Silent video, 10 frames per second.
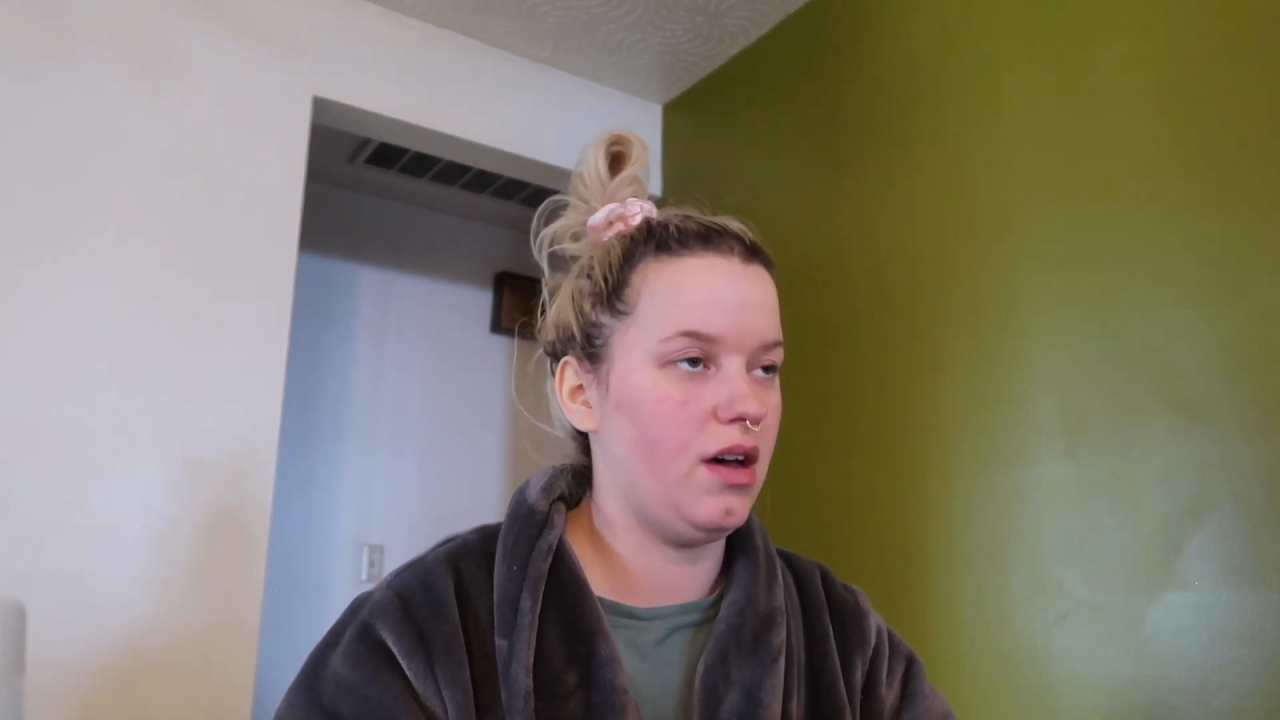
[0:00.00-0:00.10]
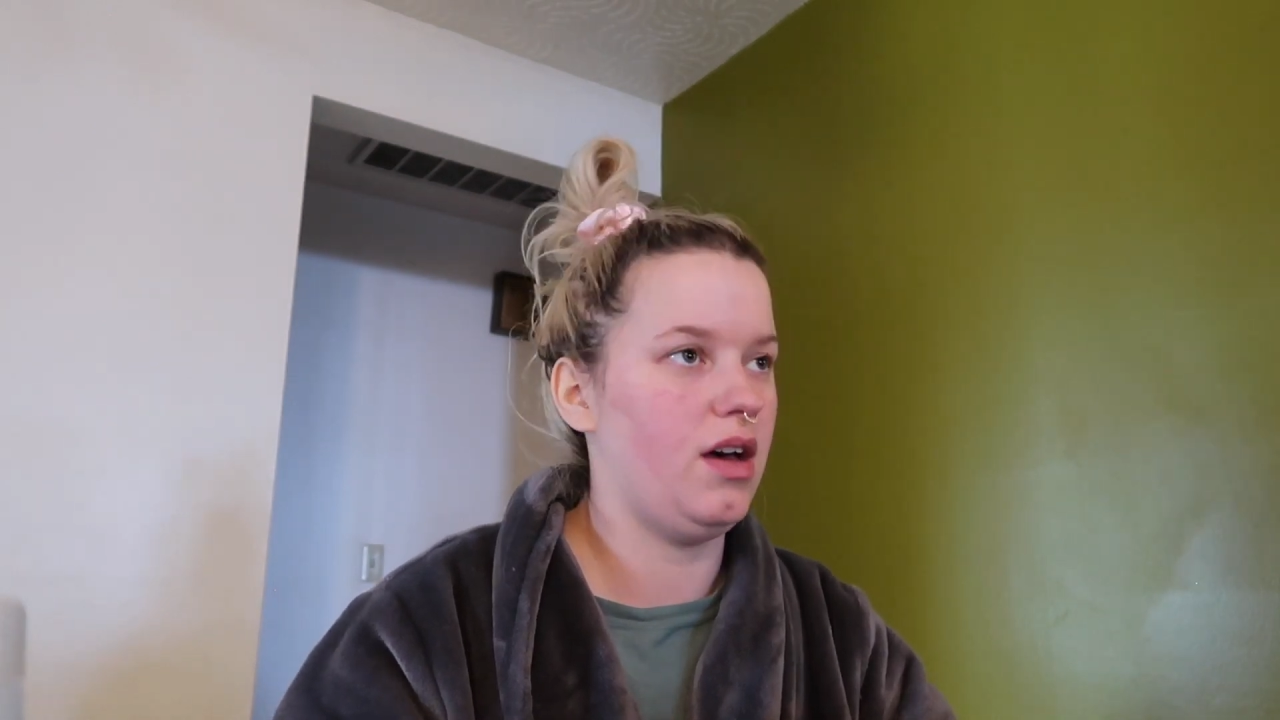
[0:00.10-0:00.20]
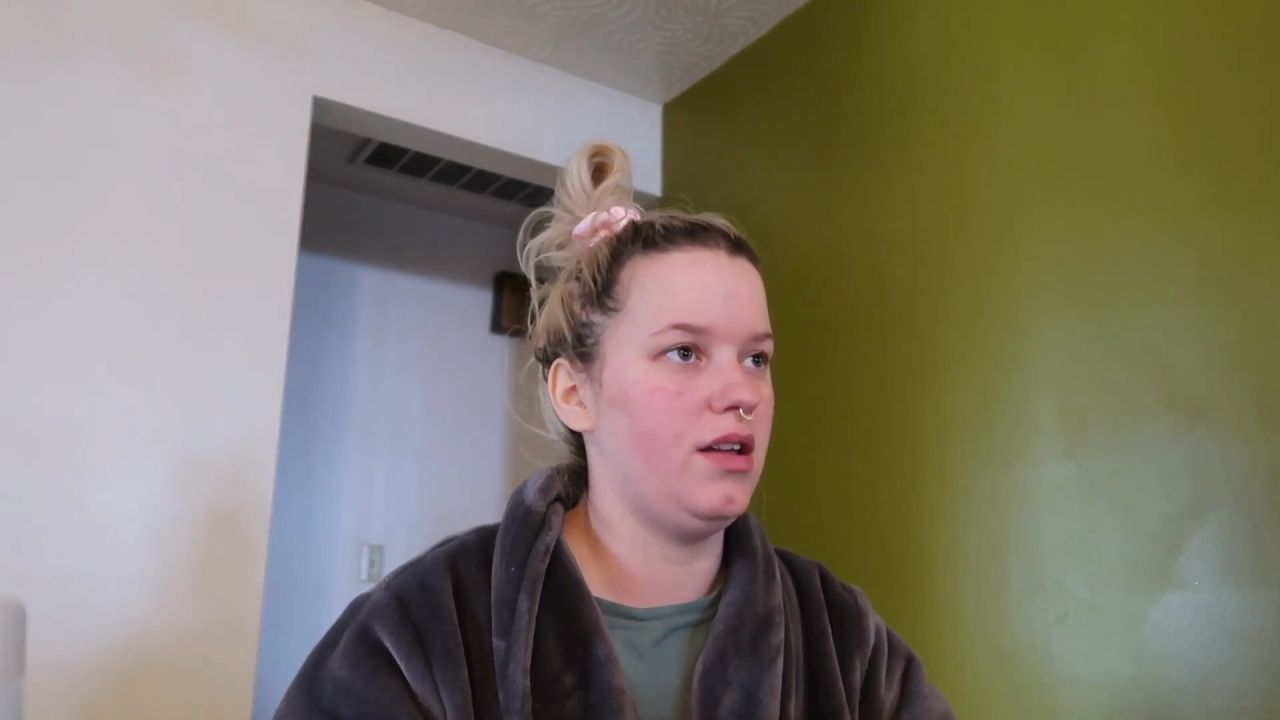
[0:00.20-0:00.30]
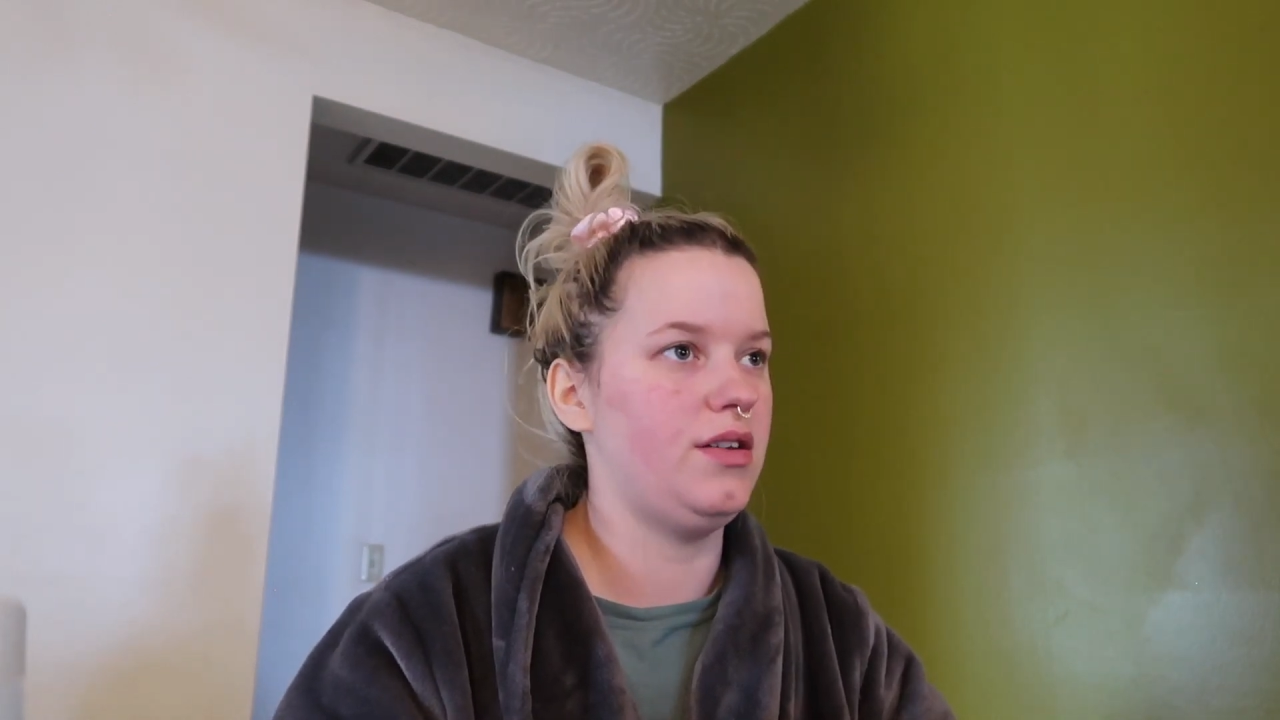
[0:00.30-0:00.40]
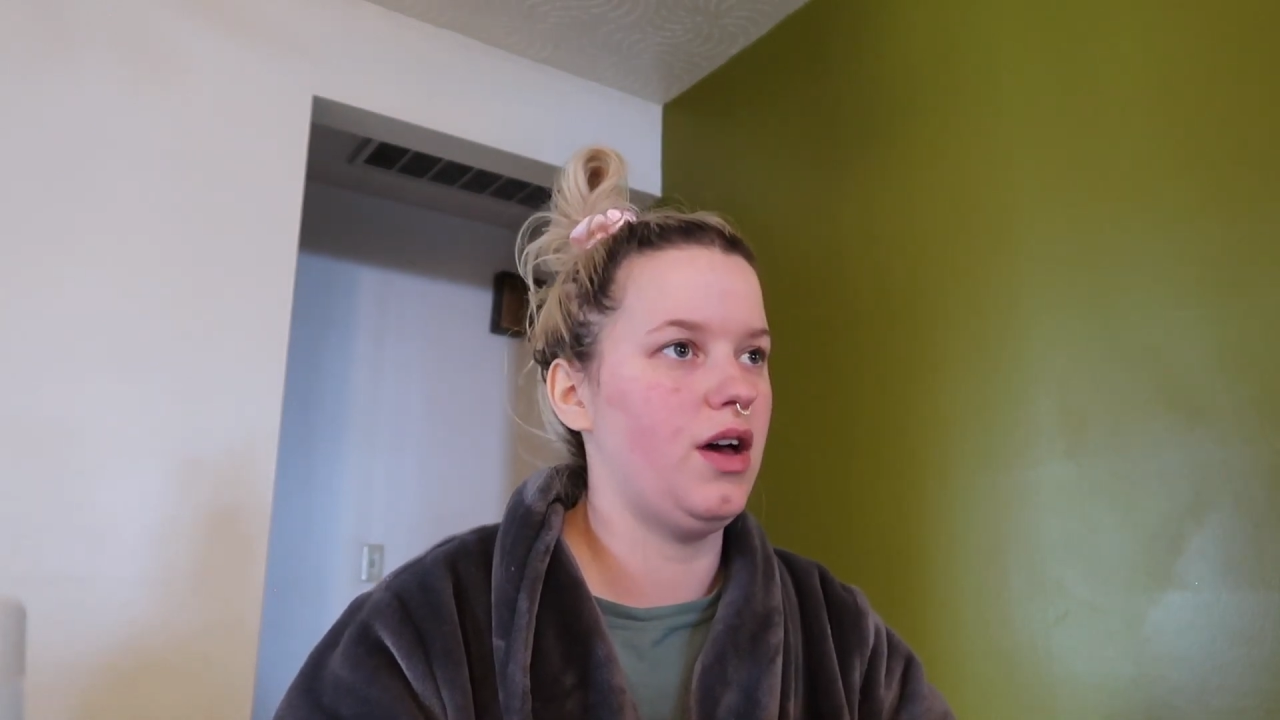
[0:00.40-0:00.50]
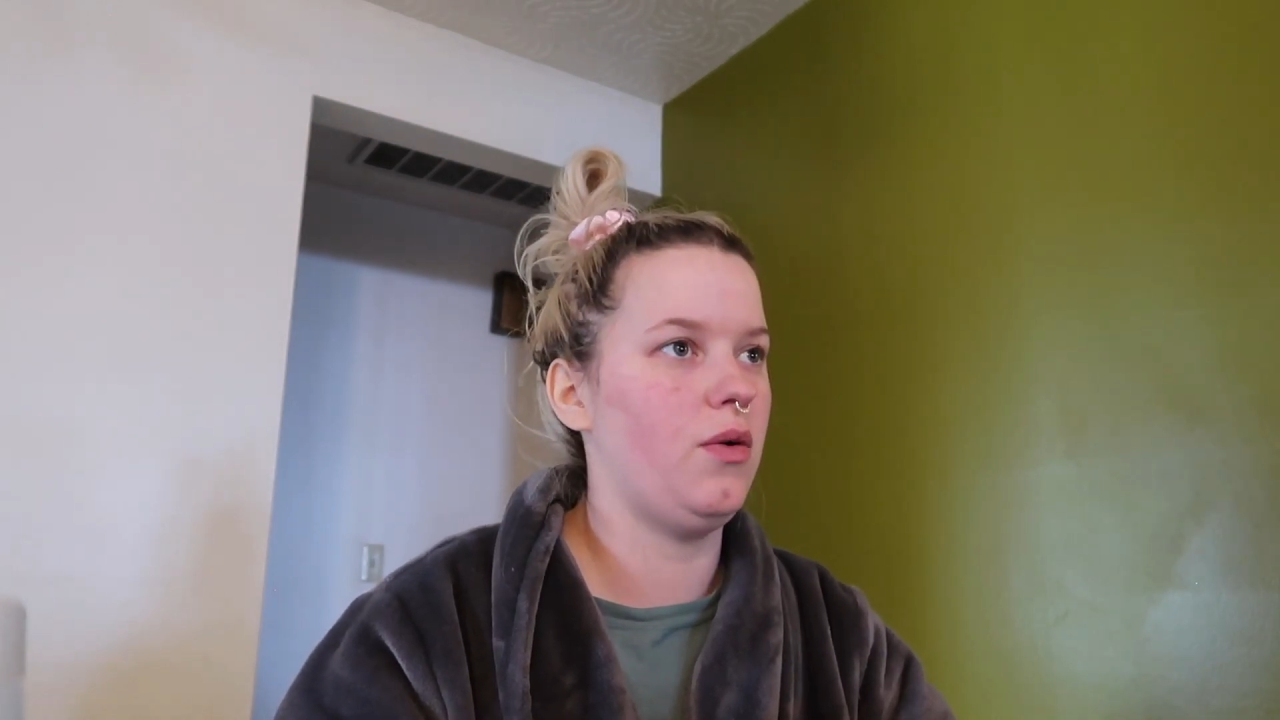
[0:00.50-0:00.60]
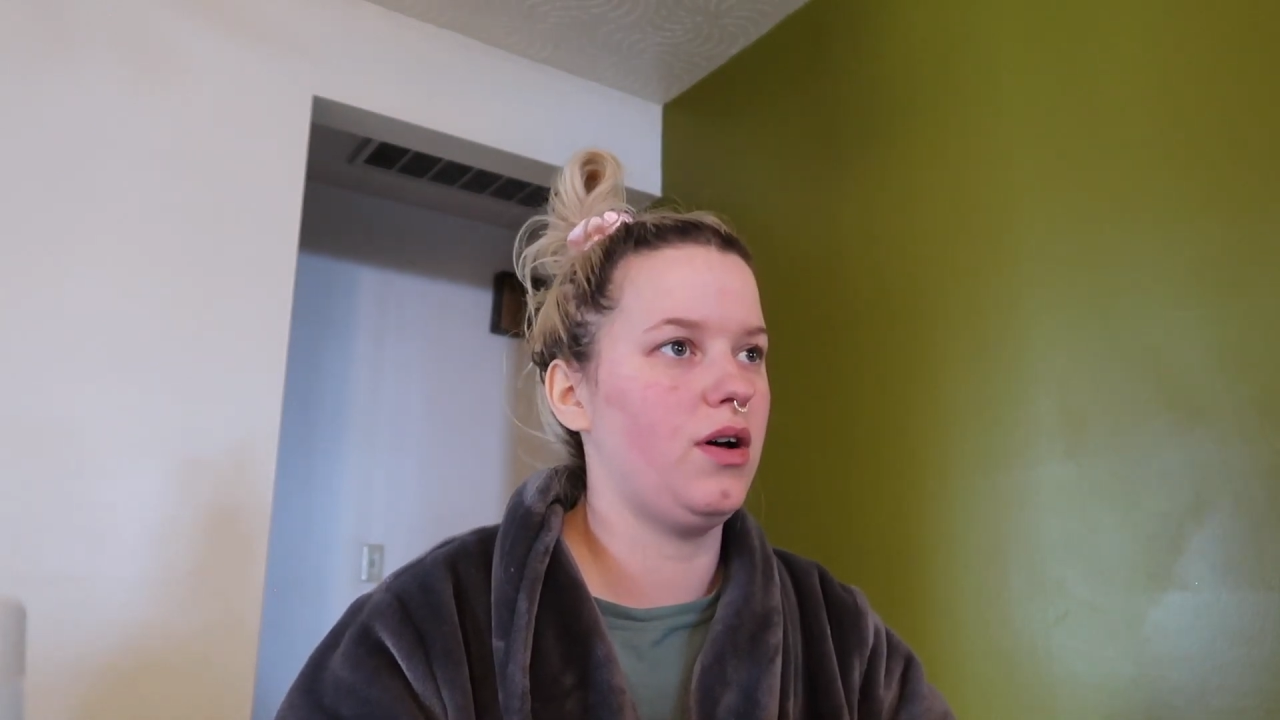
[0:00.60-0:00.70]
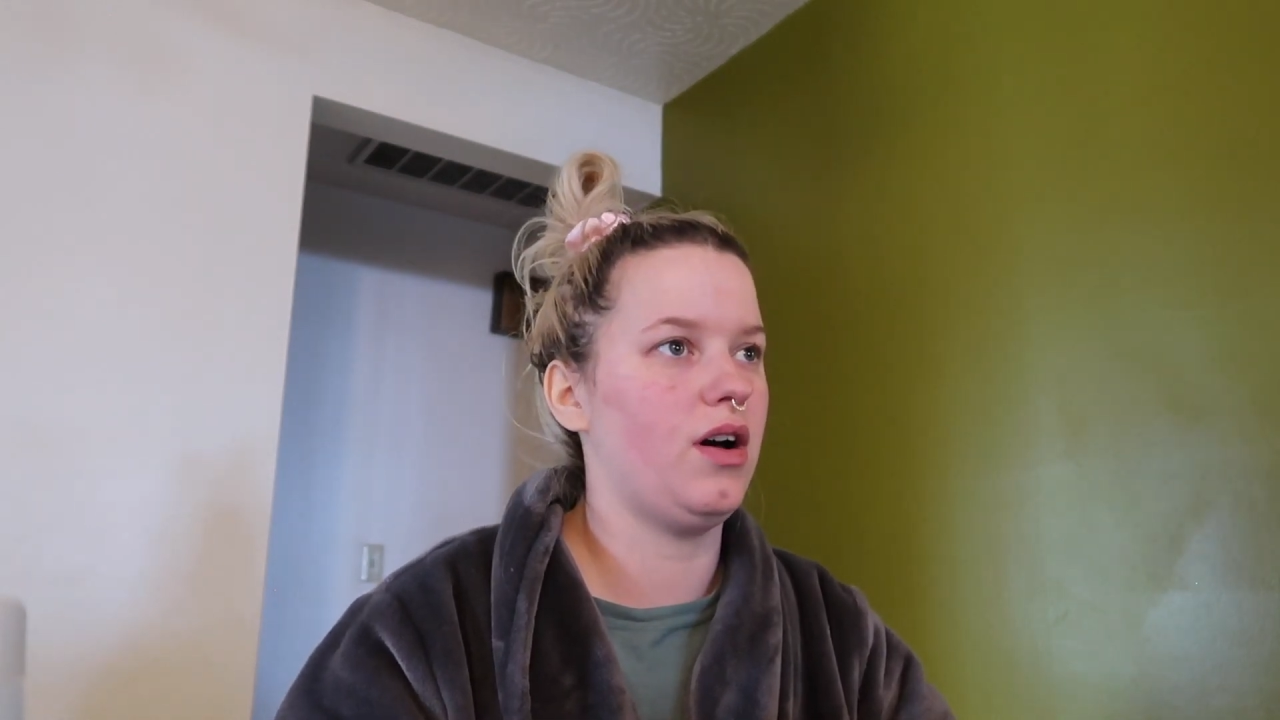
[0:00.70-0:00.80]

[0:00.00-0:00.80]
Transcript: Noah